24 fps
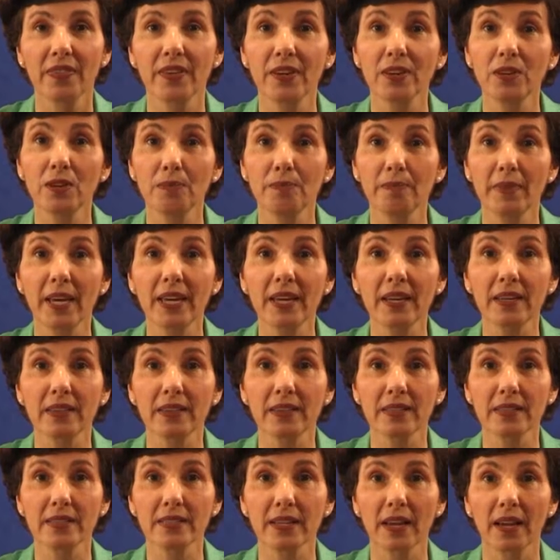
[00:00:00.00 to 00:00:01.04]
that you make
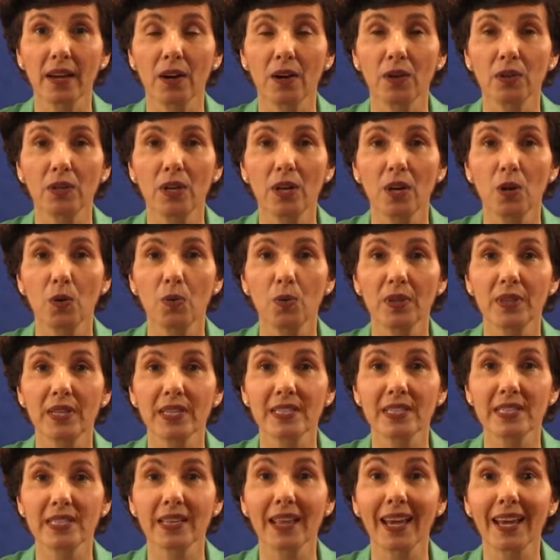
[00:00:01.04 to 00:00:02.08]
the sound with a
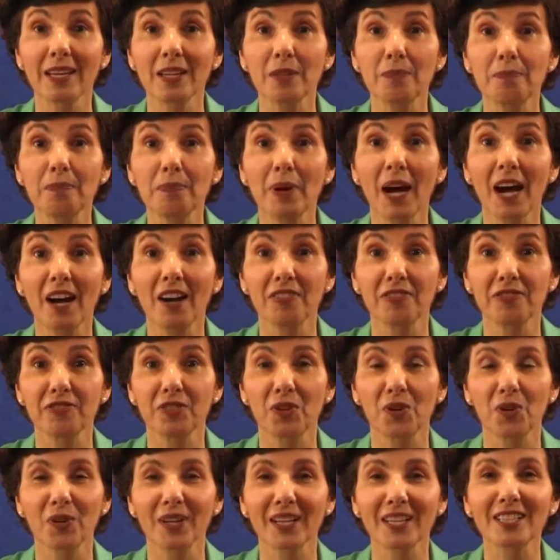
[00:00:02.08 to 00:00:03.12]
slight puff
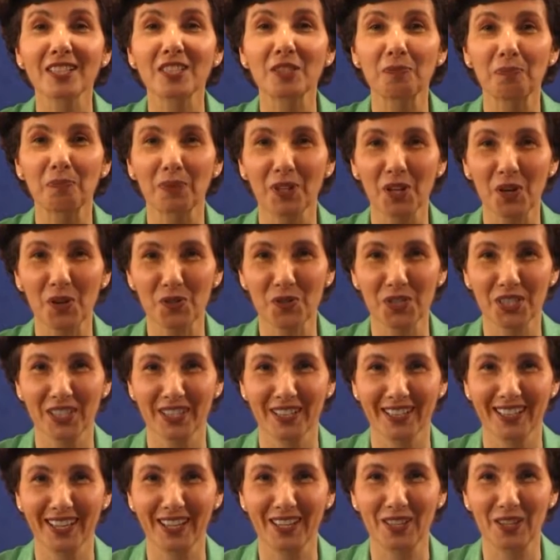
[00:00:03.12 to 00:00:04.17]
or
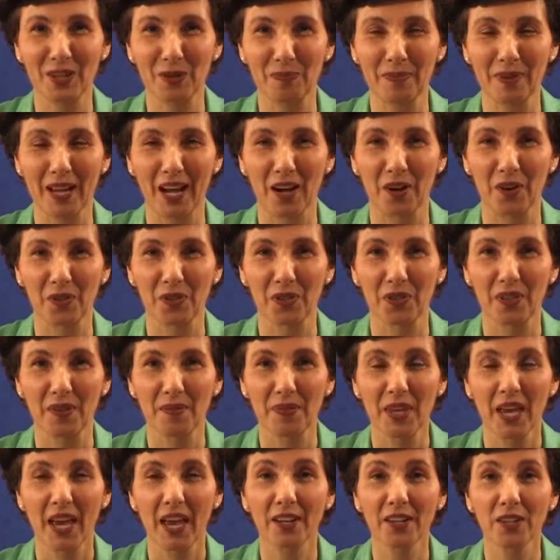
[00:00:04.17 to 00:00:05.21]
explosion in your mouth.
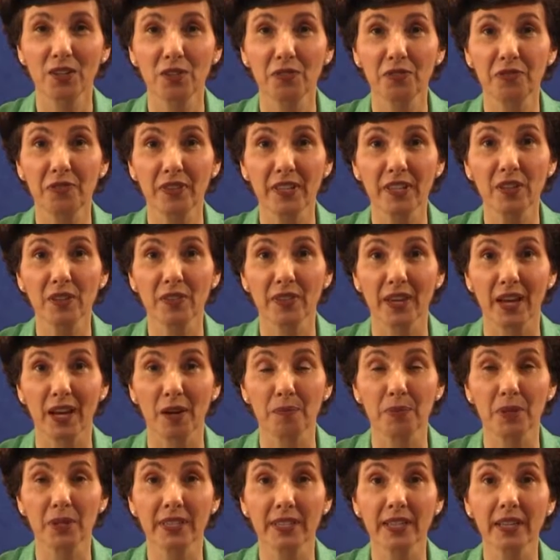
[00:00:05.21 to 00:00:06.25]
And you'll feel
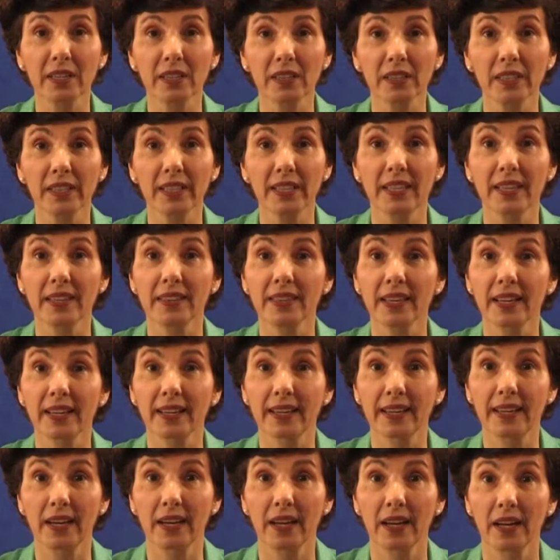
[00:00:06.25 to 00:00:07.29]
that, particularly in the
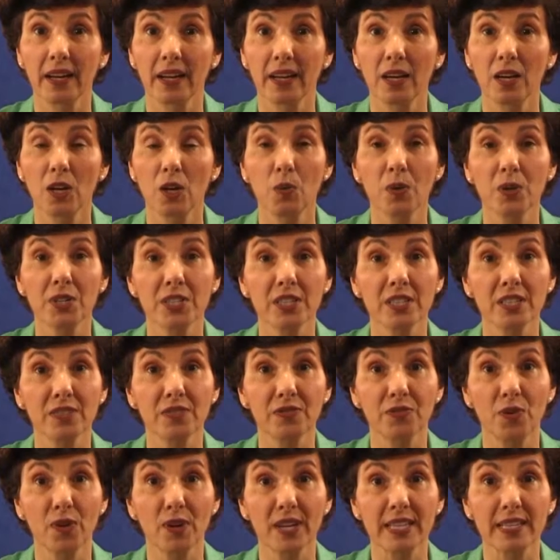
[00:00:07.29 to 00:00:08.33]
k, which is
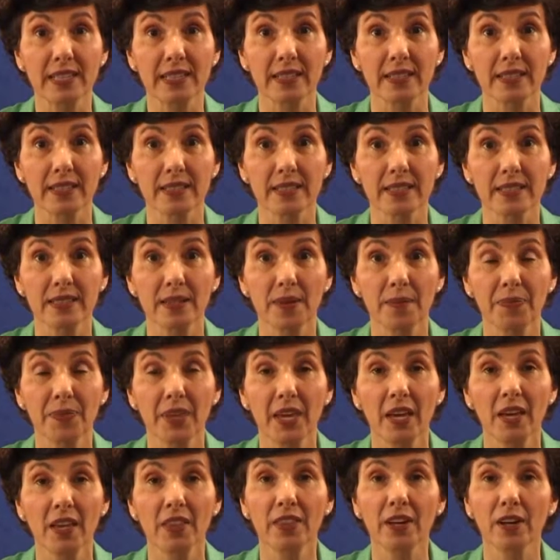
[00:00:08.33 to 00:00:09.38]
voiceless.
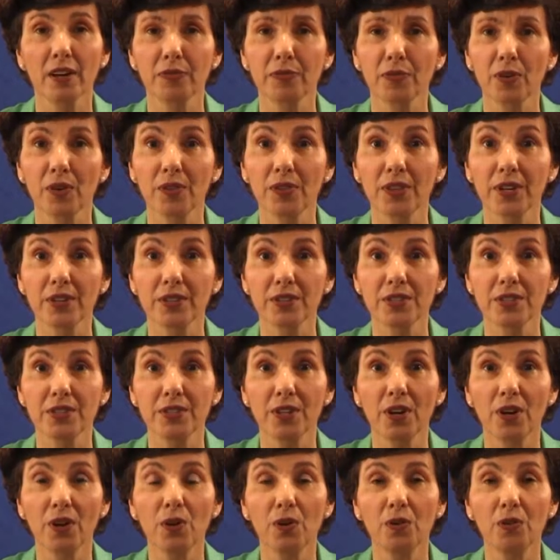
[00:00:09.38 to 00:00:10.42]
Therefore, there's
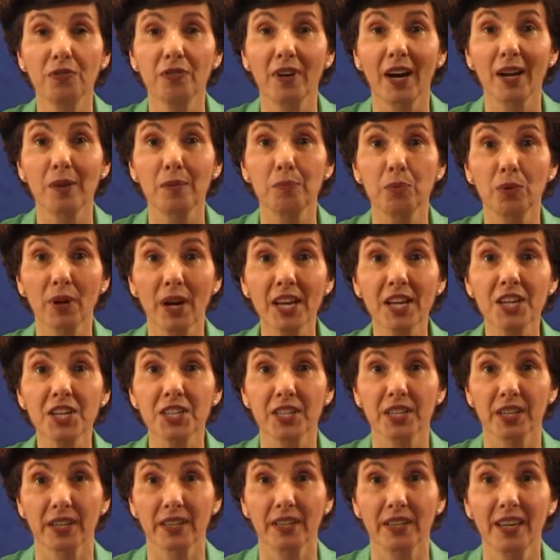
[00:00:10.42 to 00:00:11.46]
no
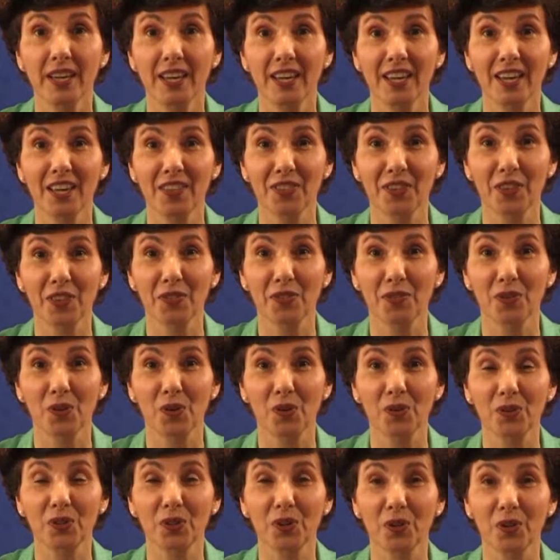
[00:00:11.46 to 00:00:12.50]
vibration in the
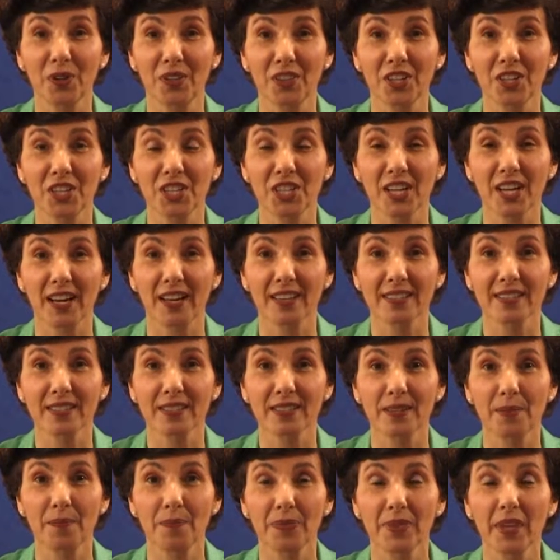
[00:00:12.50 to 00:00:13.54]
throat or in the
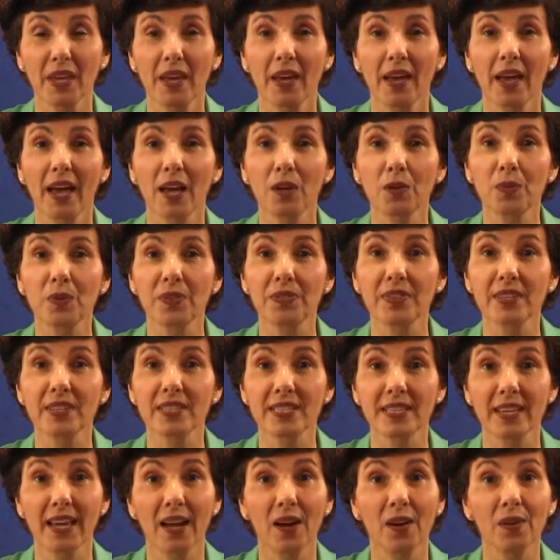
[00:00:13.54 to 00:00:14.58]
chest. And with the
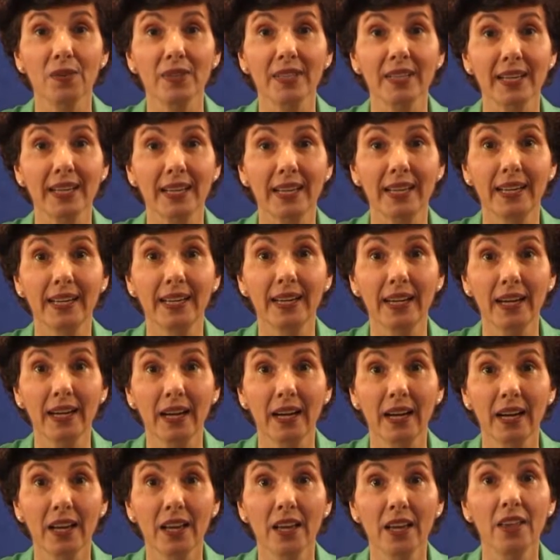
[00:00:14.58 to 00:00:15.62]
sound g,
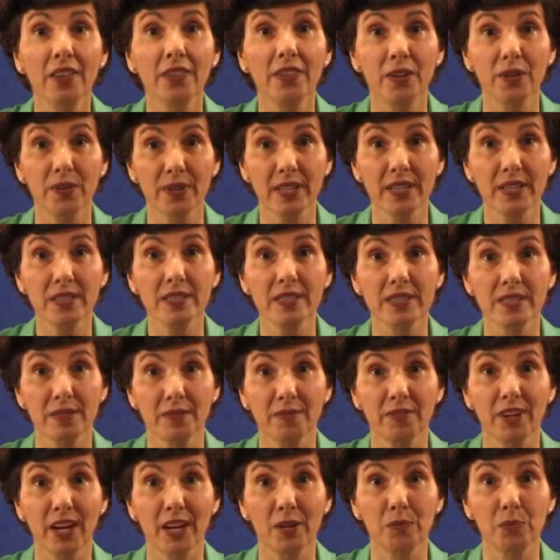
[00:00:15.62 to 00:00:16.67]
there is
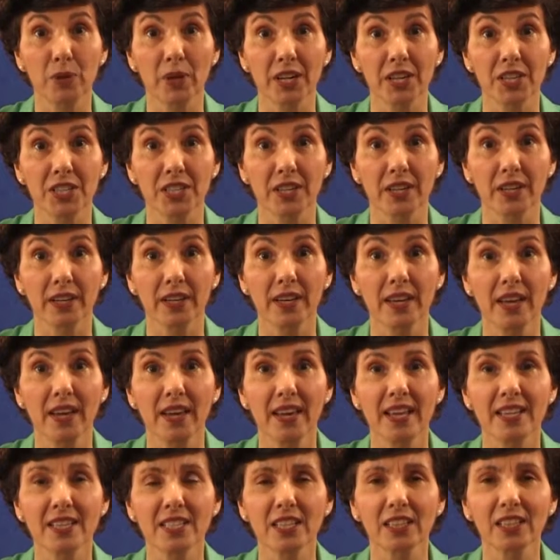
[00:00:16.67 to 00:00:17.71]
some vibration.
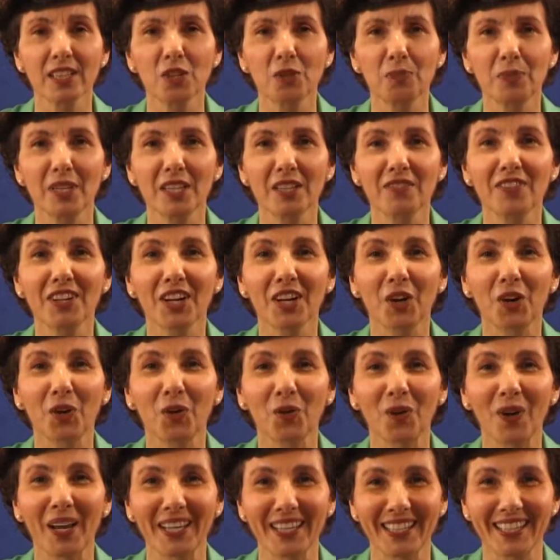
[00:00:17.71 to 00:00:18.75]
It's a little bit of a
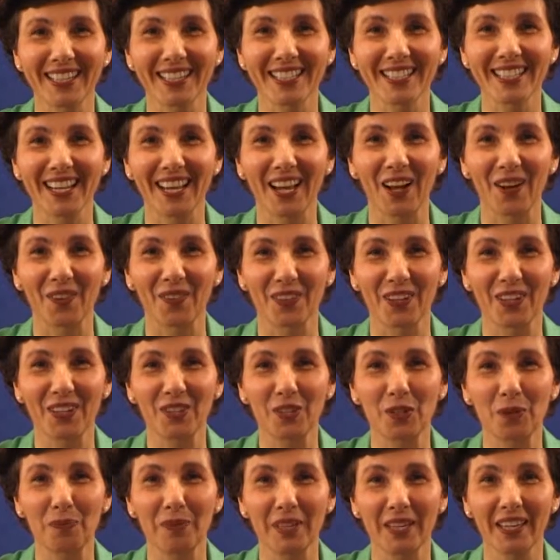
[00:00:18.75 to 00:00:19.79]
grunt sound that
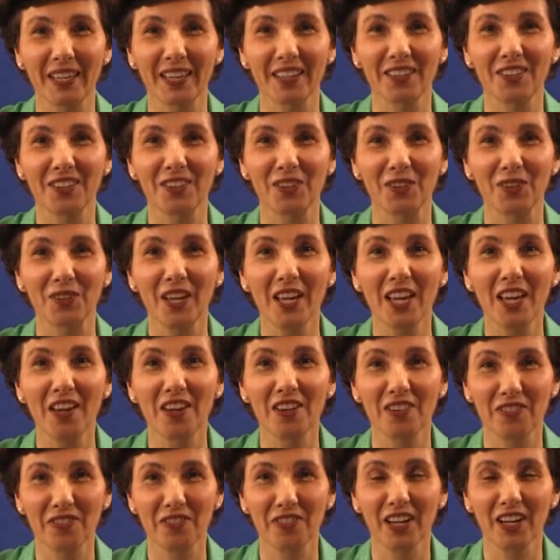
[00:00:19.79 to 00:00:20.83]
you'll begin to
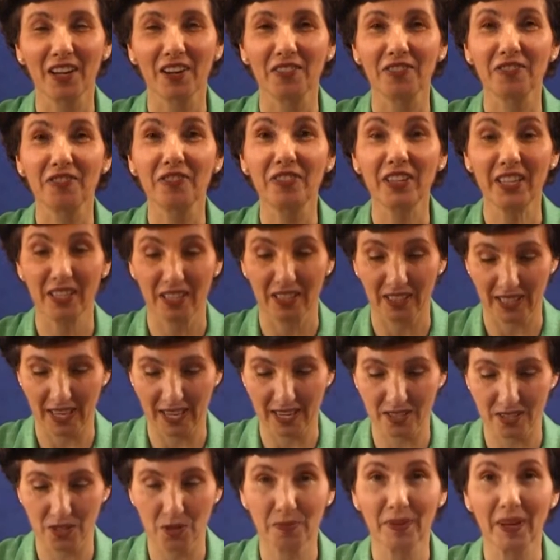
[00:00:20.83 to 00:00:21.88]
feel
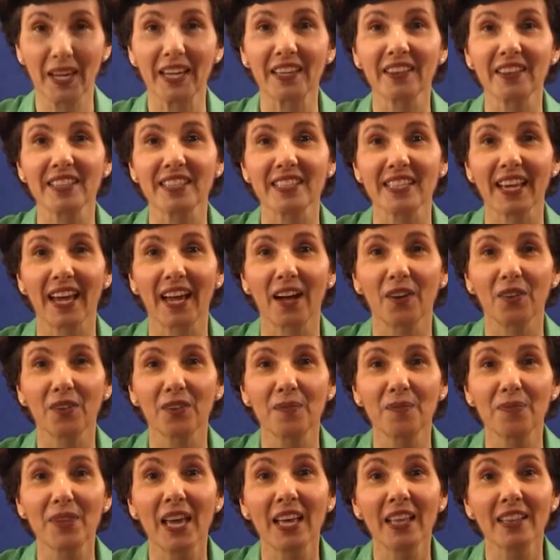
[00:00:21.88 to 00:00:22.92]
as you make the sound.
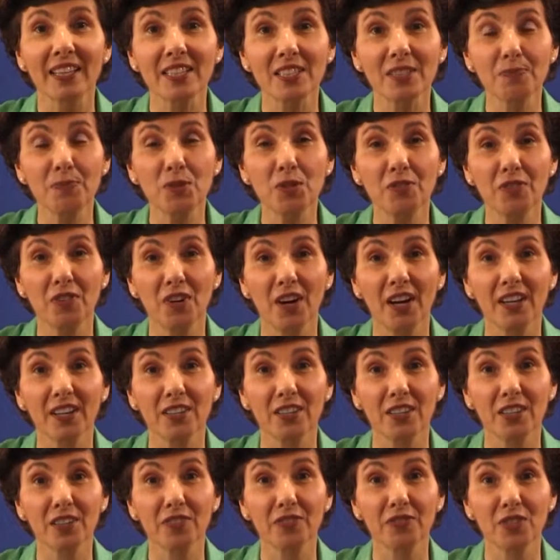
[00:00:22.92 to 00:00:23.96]
Let's move on
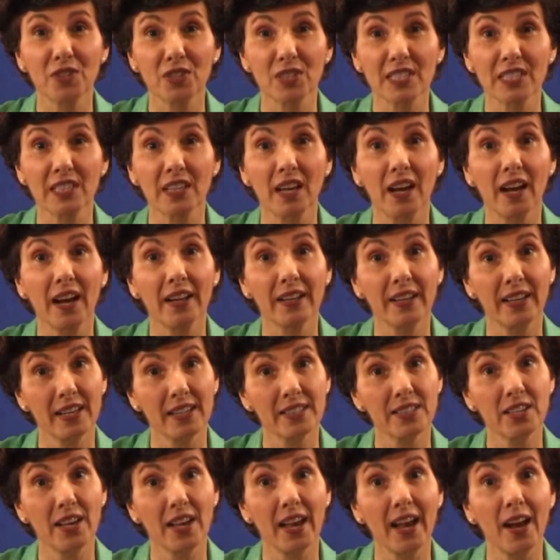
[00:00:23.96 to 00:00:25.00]
to the first slide
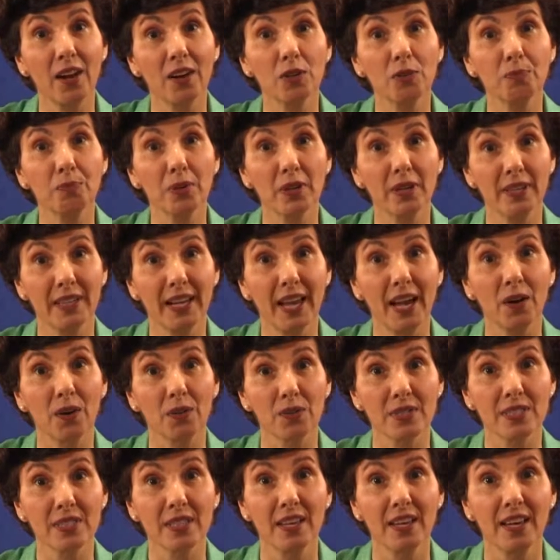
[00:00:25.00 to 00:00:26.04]
as to how to
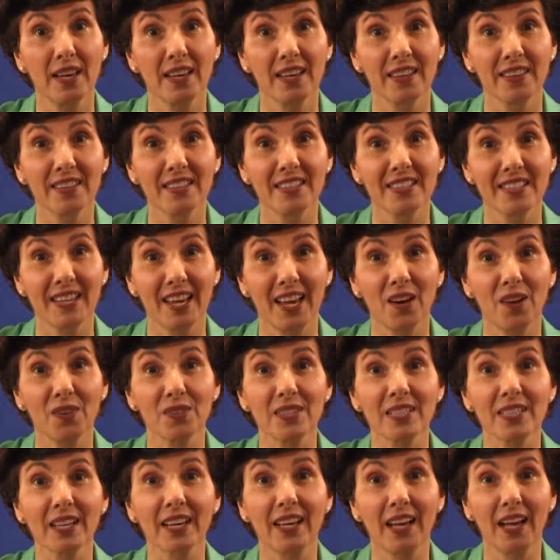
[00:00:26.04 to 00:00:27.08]
pronounce the
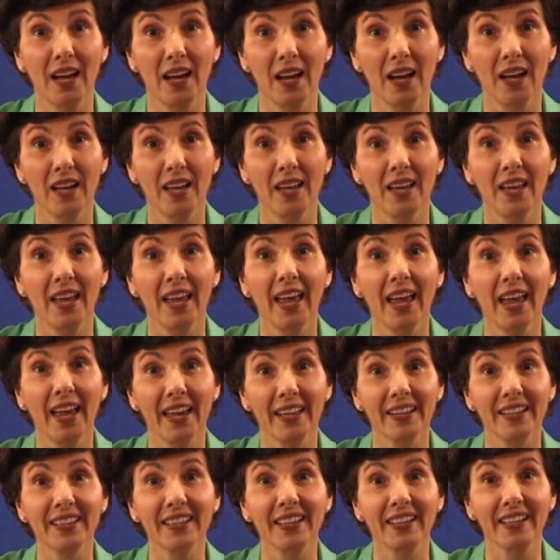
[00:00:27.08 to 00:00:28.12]
sounds k
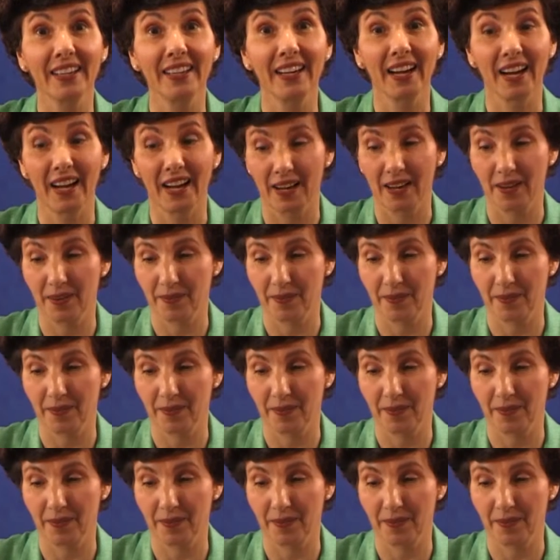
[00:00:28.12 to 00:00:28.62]
and g.